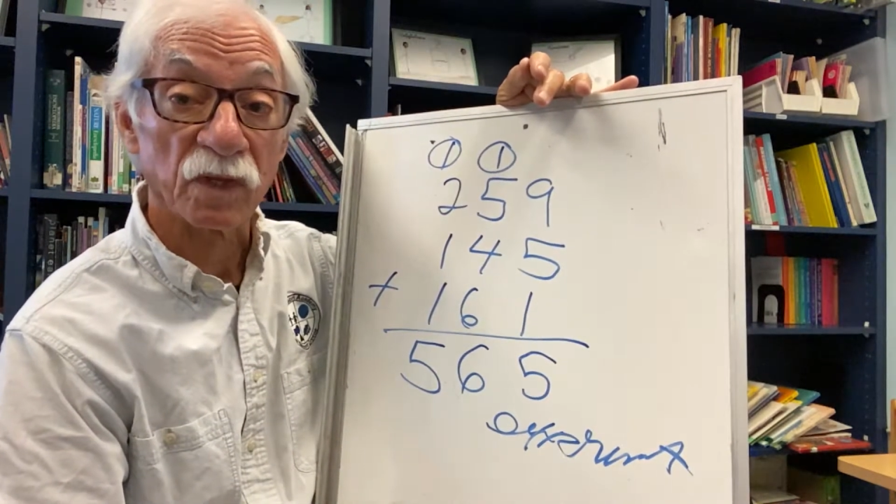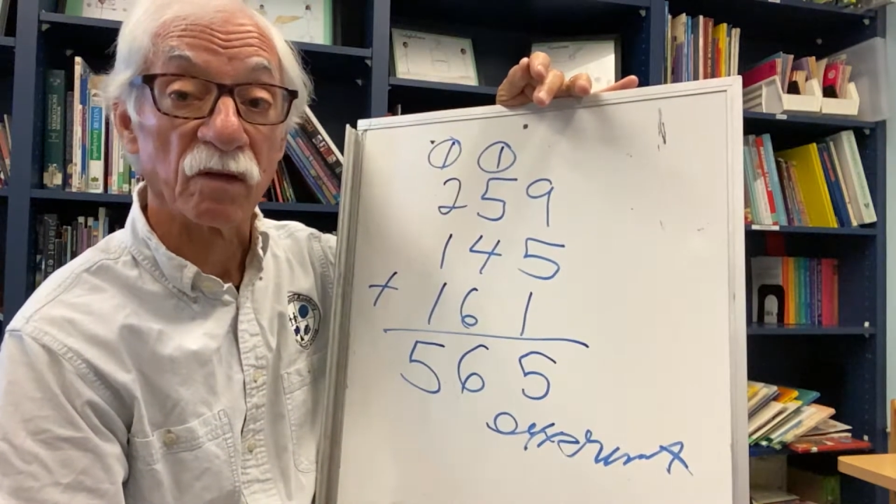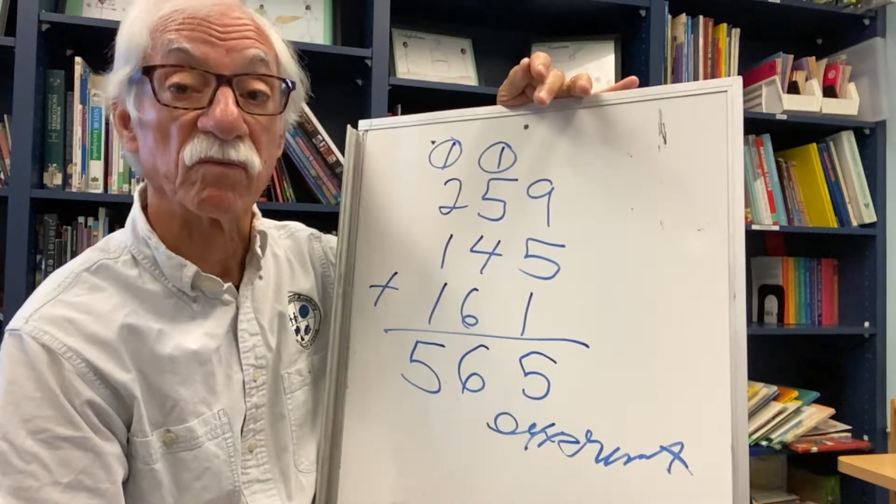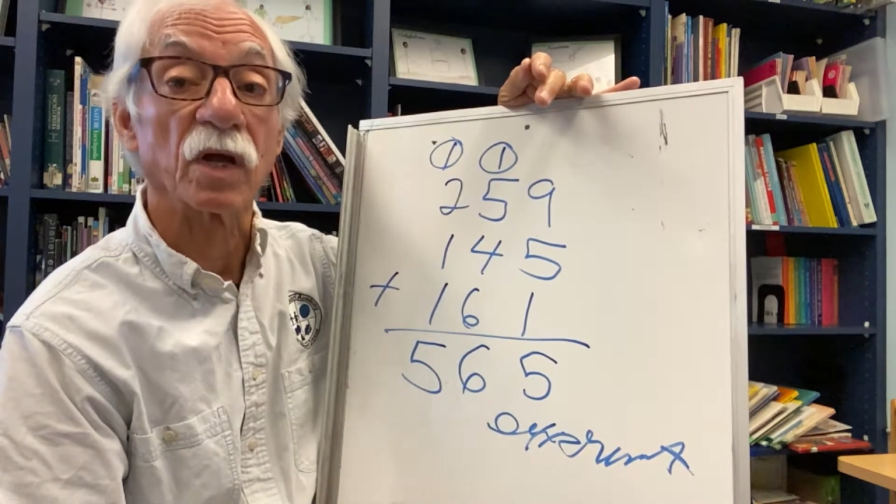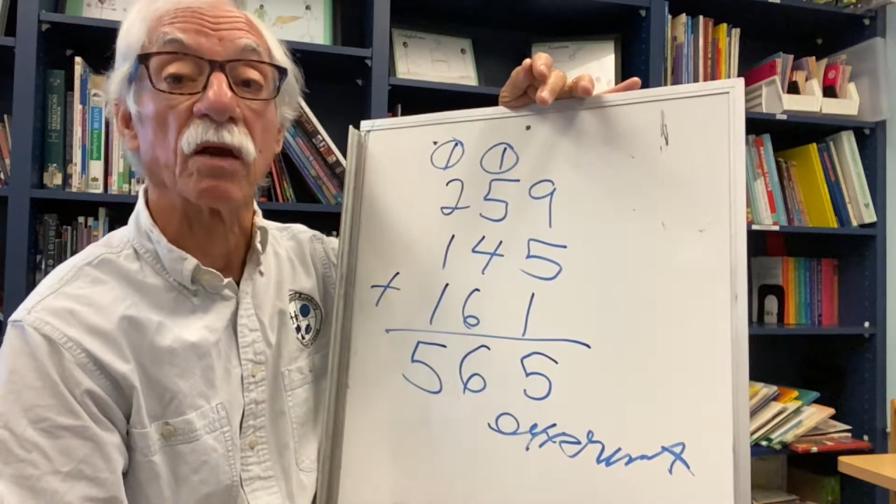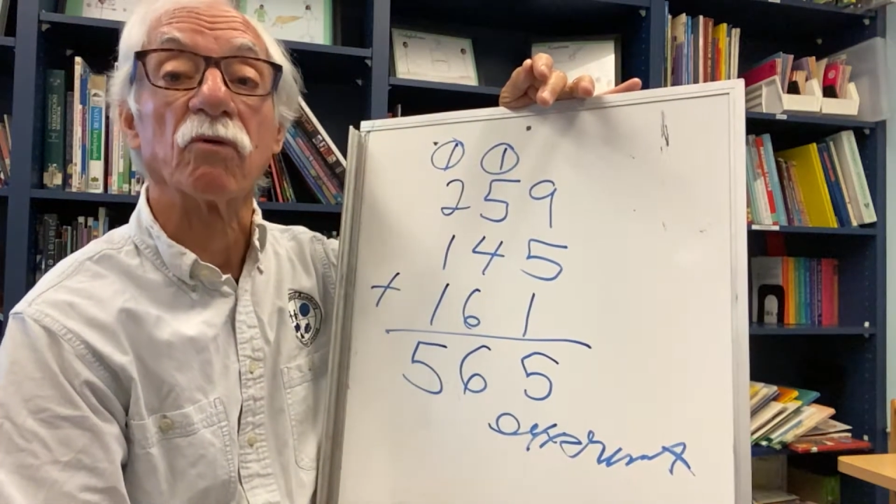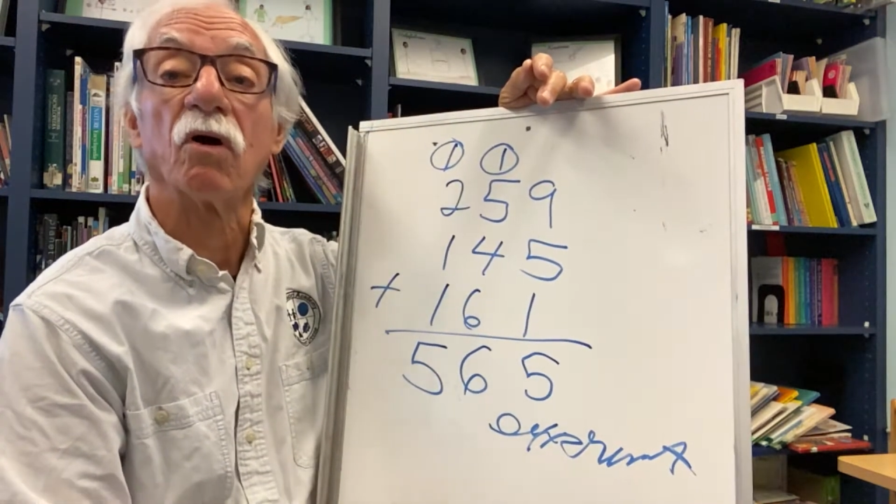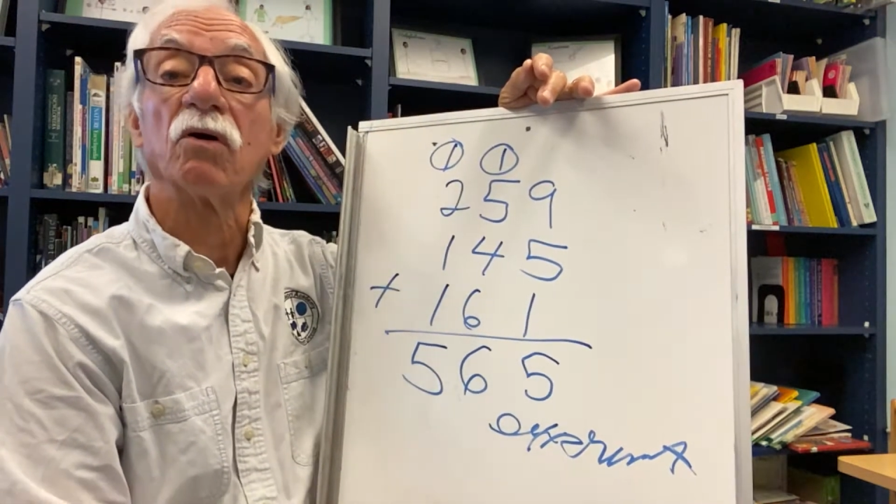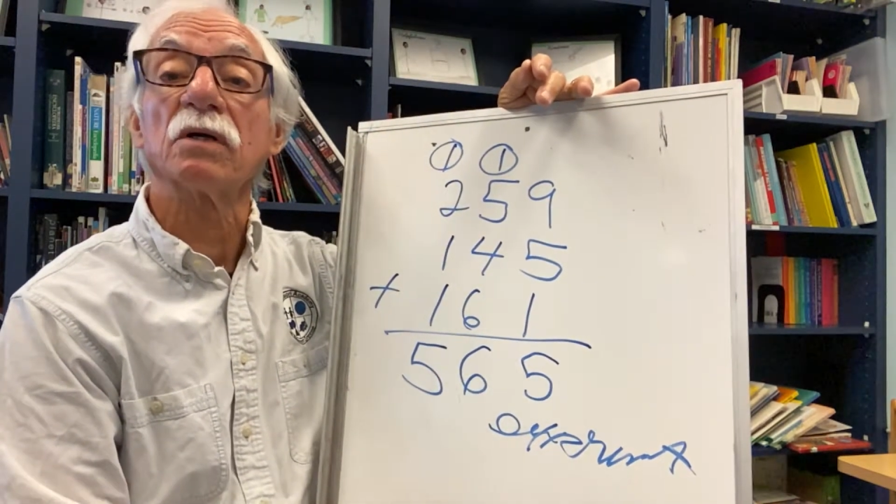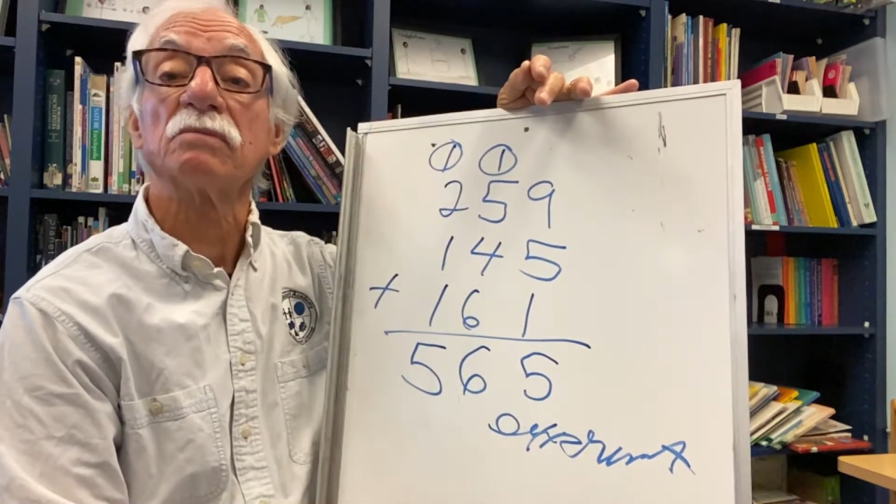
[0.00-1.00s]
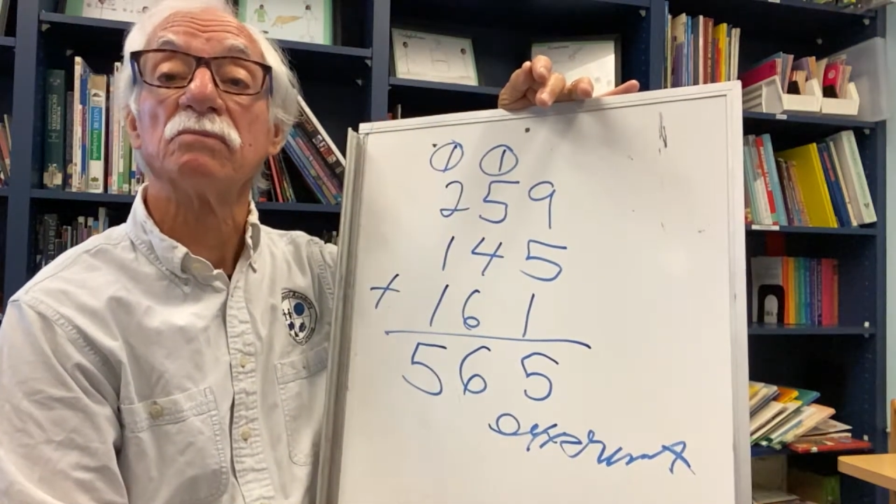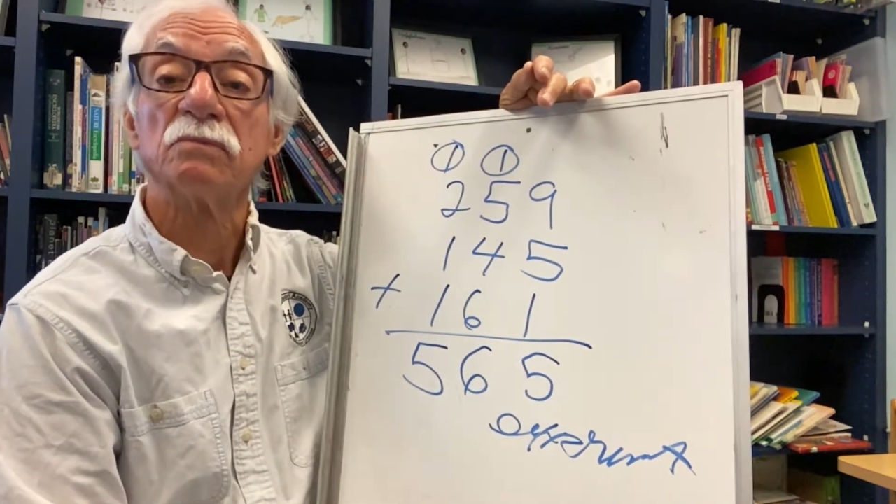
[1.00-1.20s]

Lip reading: If you got it wrong,